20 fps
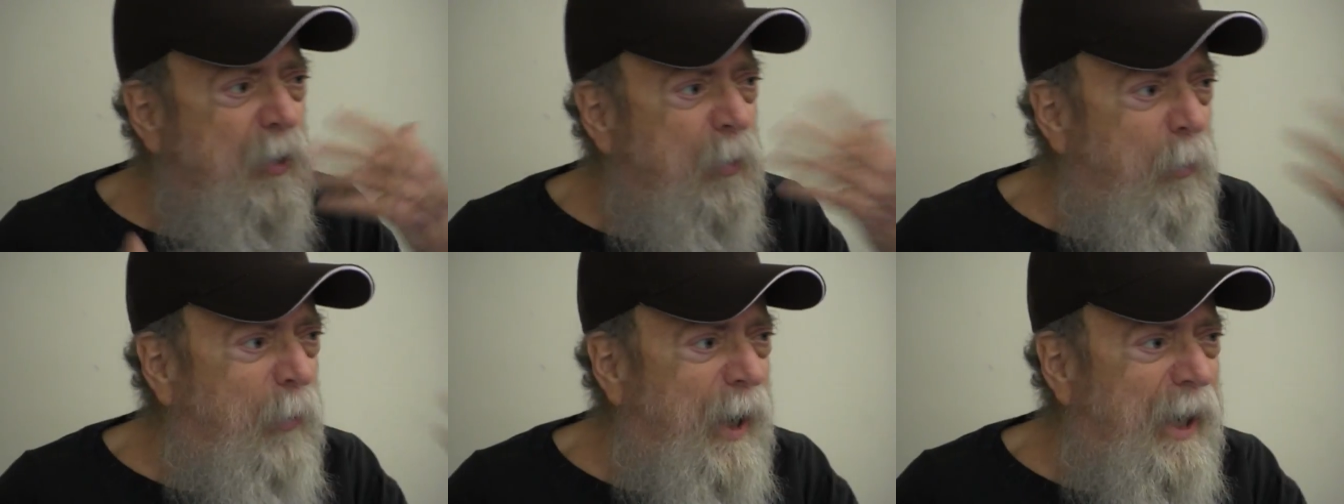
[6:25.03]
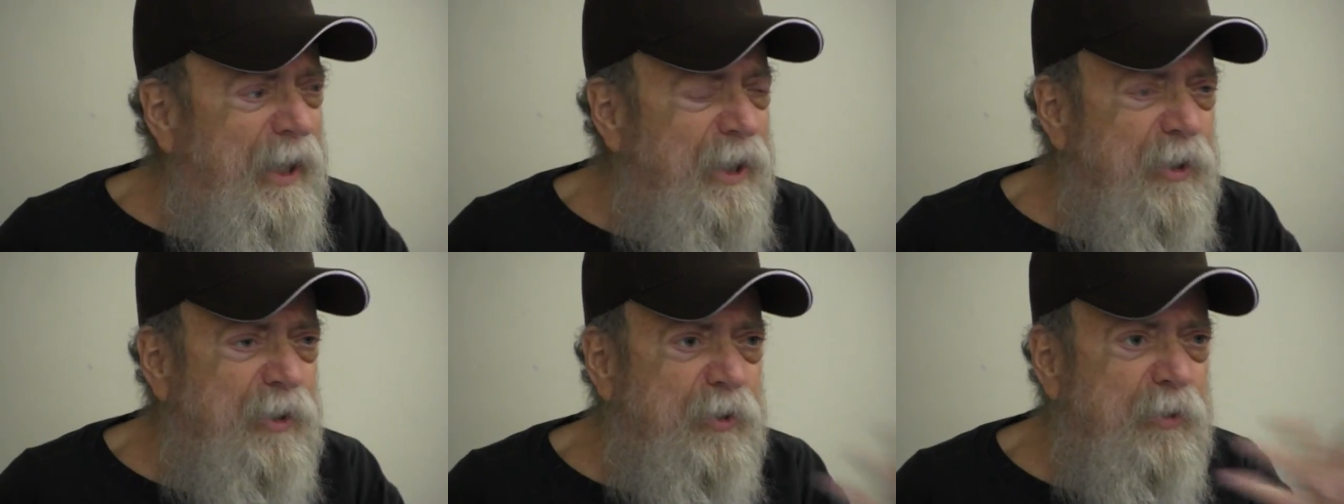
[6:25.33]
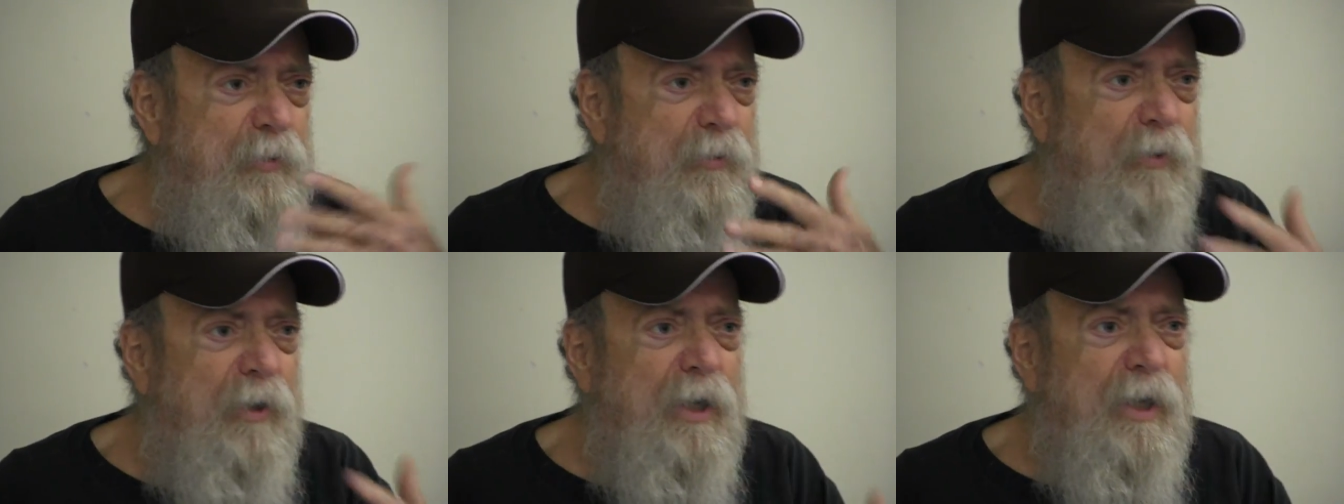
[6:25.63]
Why do
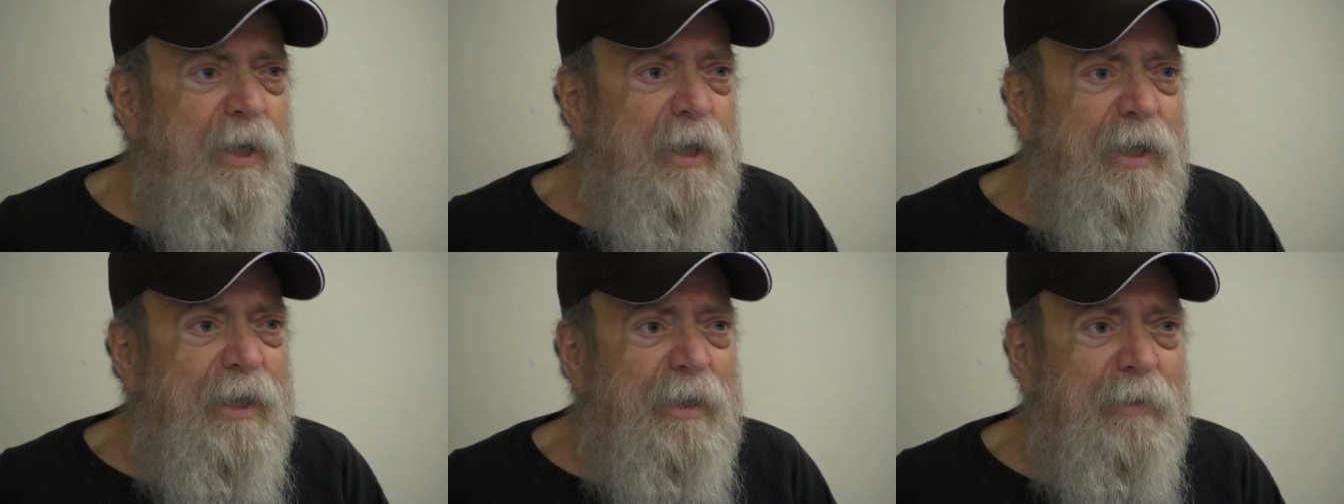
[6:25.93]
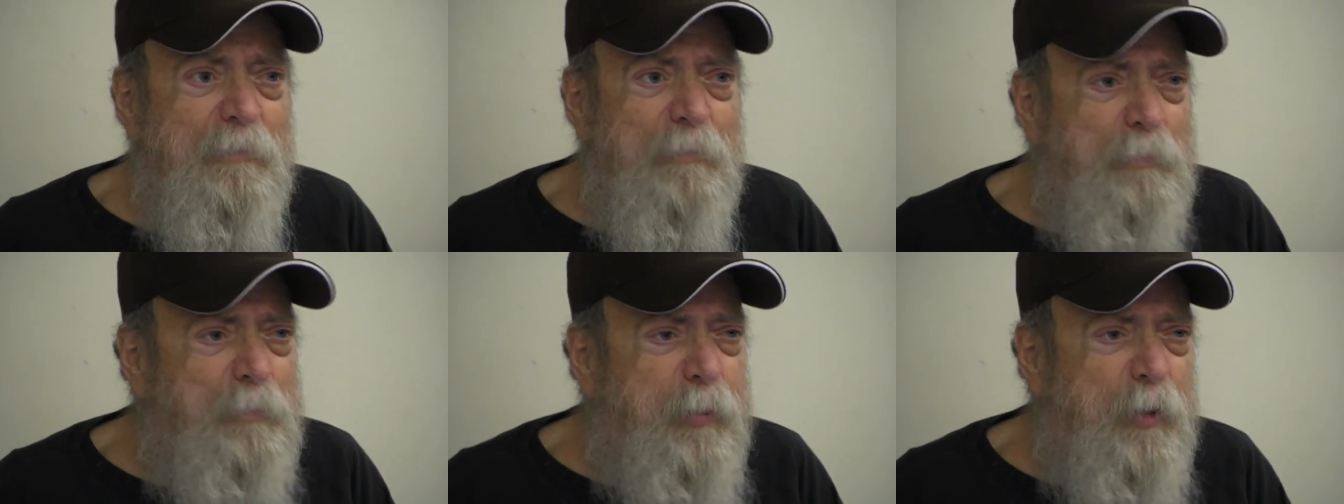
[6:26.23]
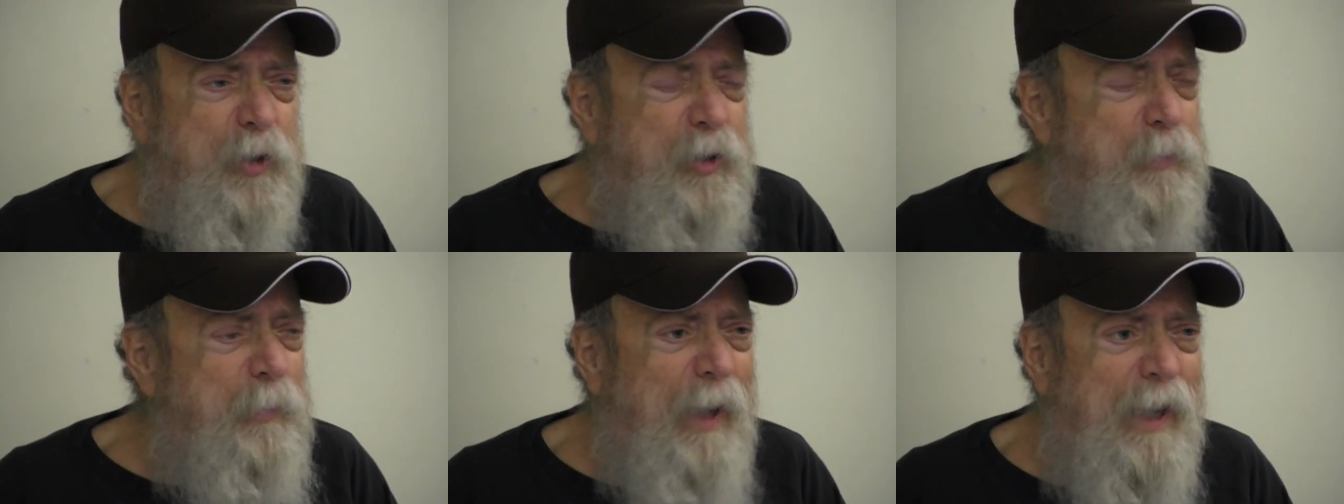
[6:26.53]
you
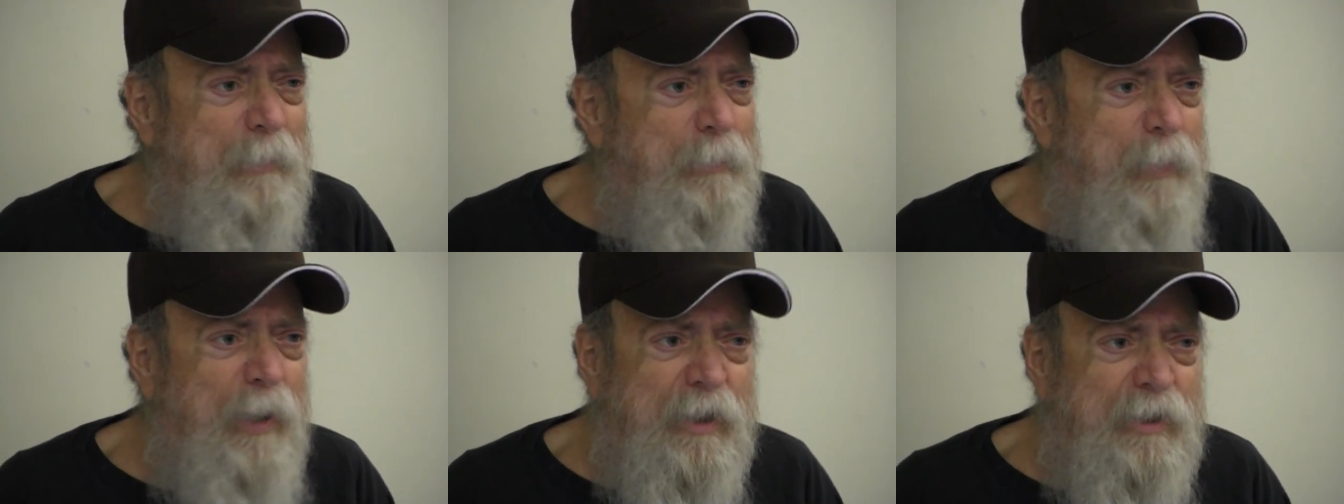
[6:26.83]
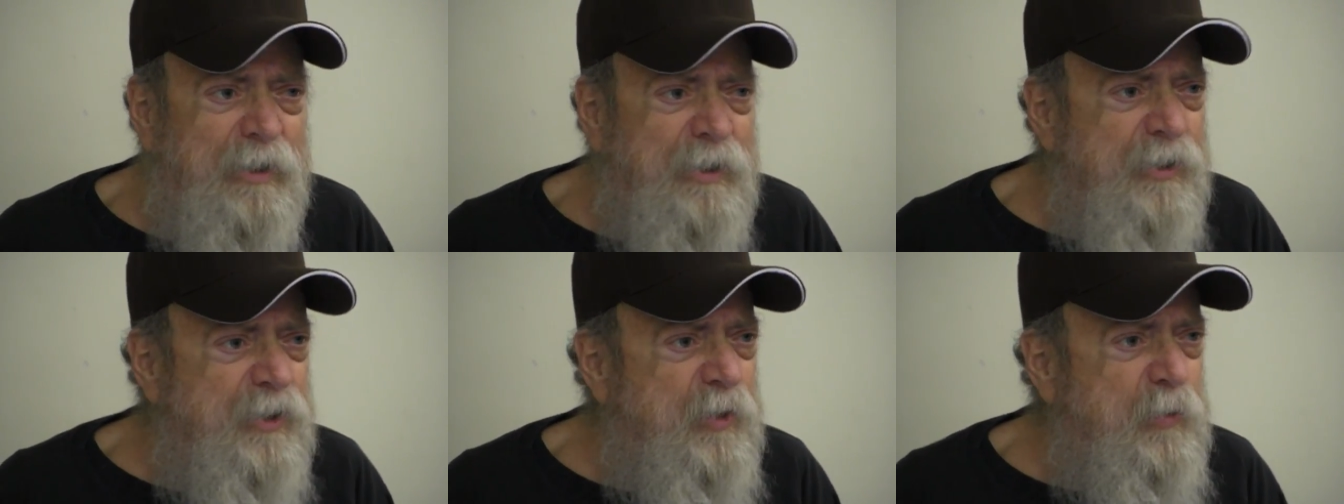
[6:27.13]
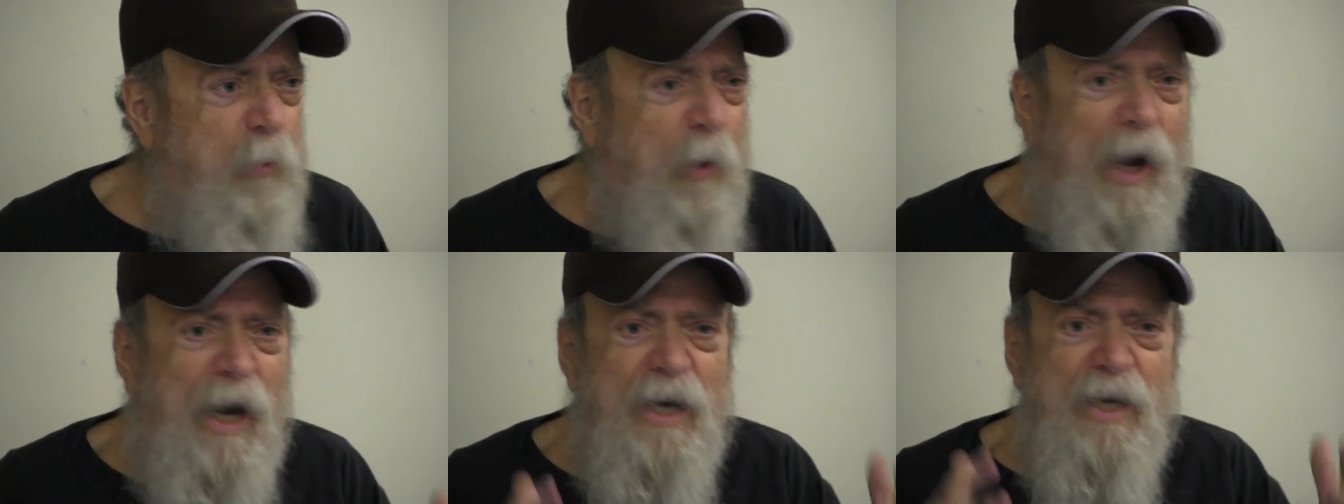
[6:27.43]
push my buttons?
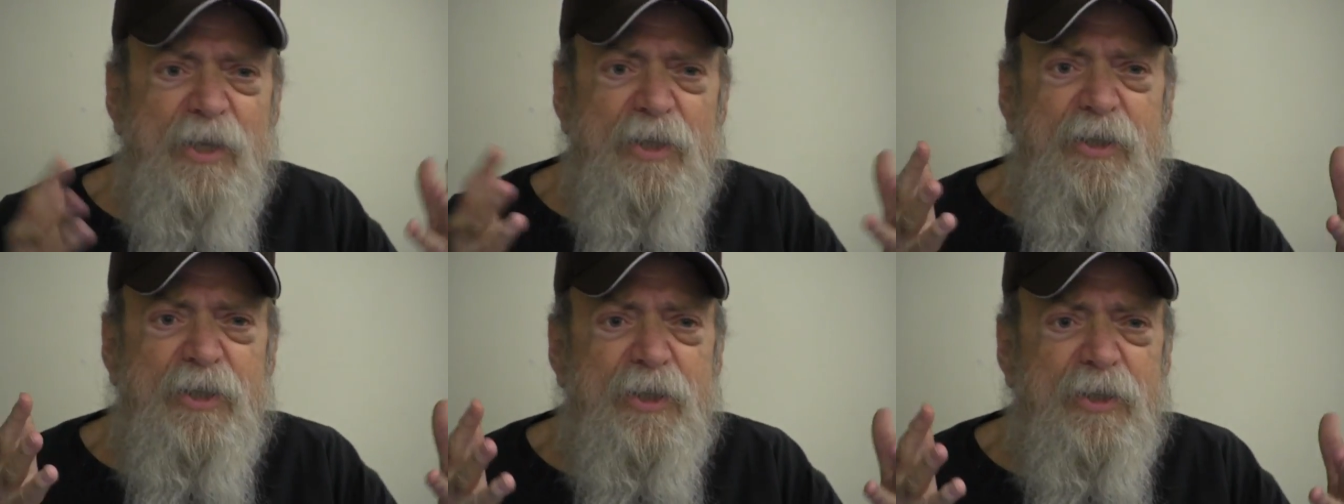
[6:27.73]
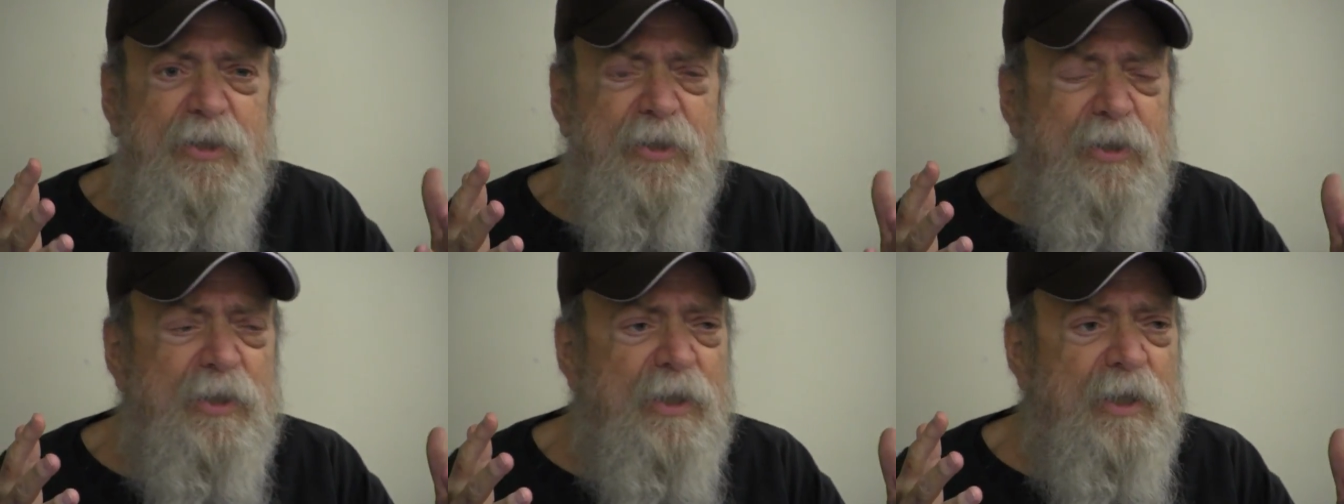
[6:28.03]
Why does this?